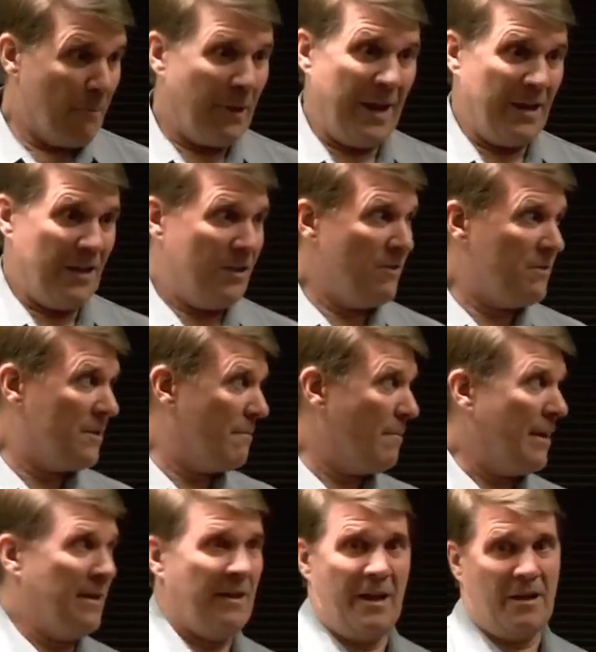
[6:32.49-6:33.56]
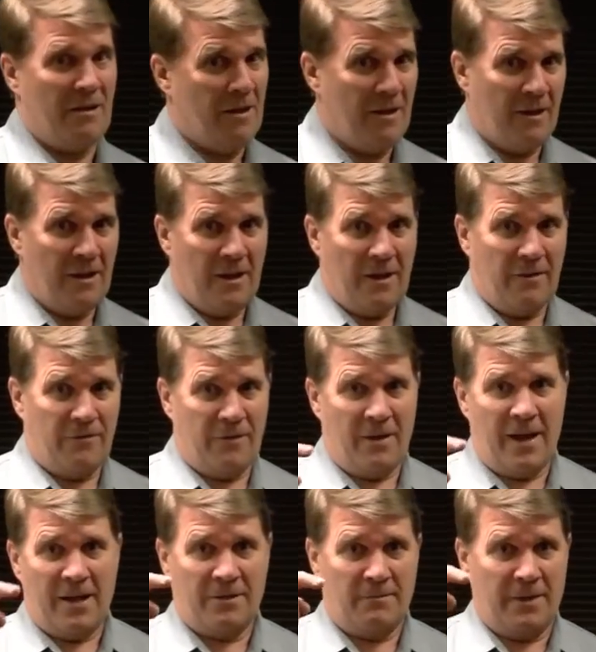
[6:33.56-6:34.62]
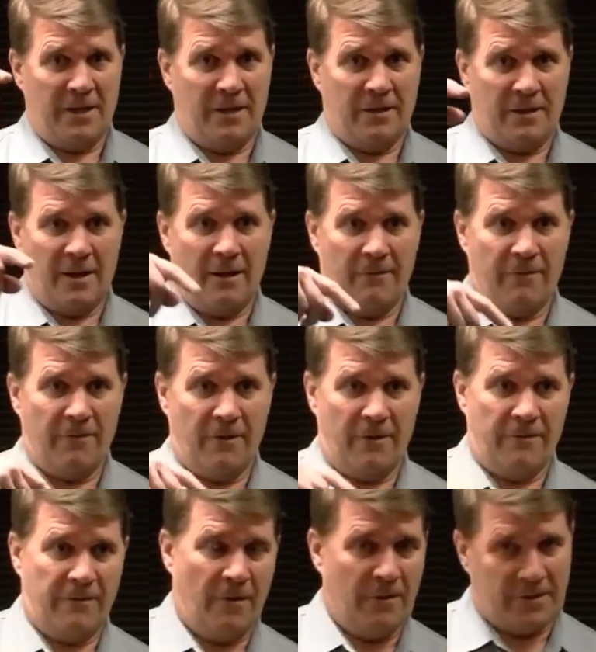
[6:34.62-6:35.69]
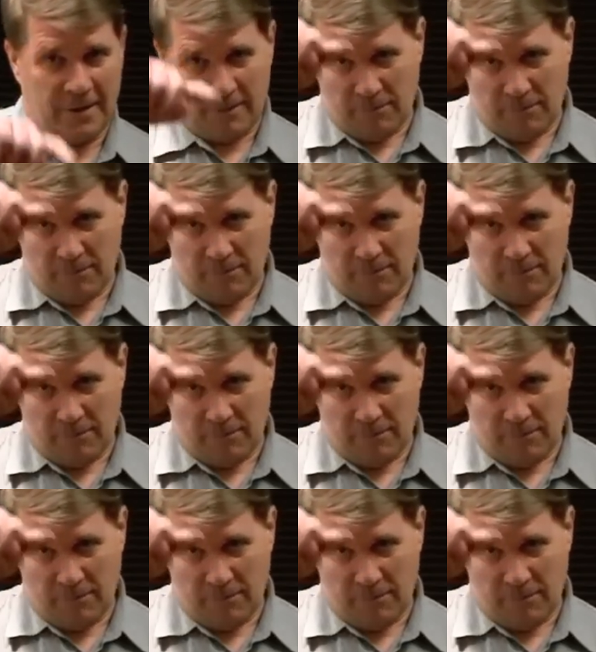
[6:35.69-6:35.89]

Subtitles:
But it used to be that if you asked me to get up in front of folks,